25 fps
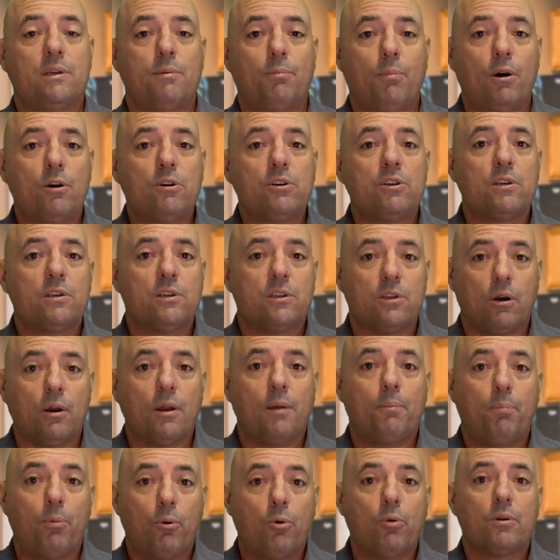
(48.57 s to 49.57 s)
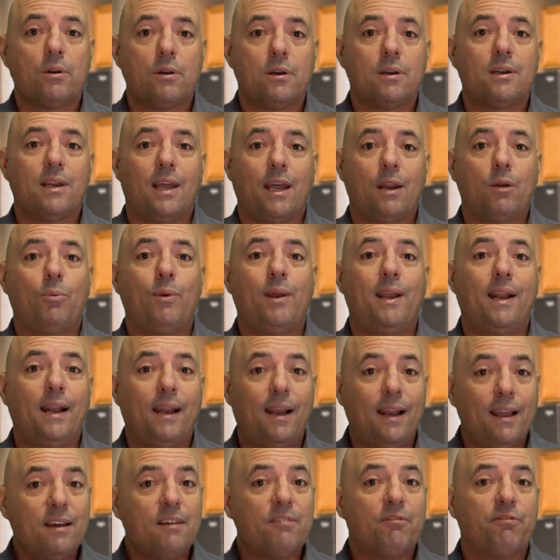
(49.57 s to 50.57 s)
Emotions are important and we
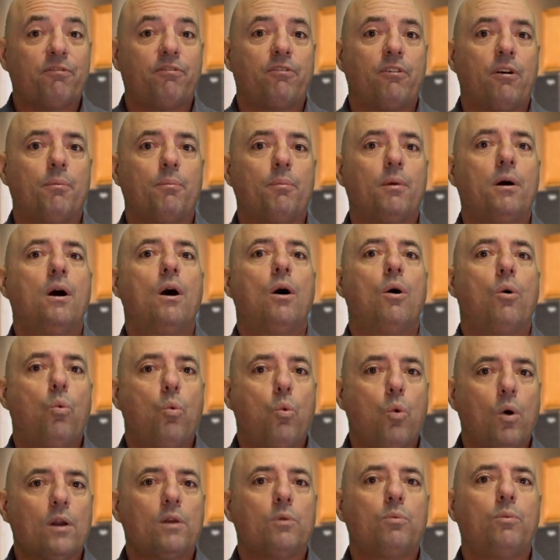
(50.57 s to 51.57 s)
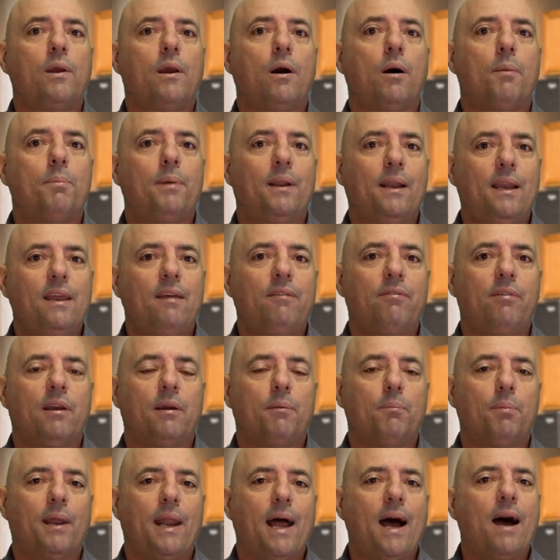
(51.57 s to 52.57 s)
live from what we are
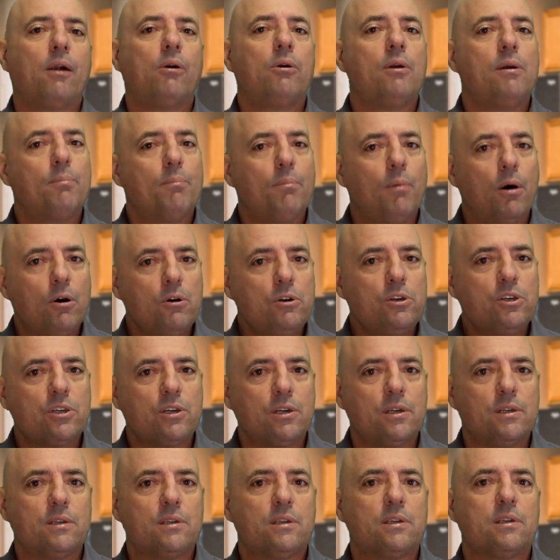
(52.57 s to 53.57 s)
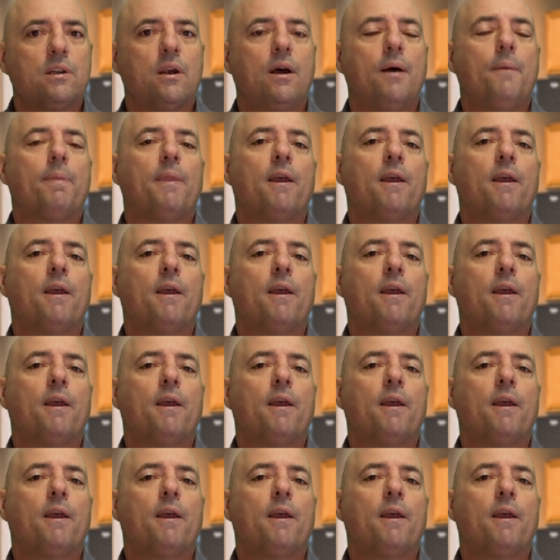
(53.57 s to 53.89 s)
believing, but our emotions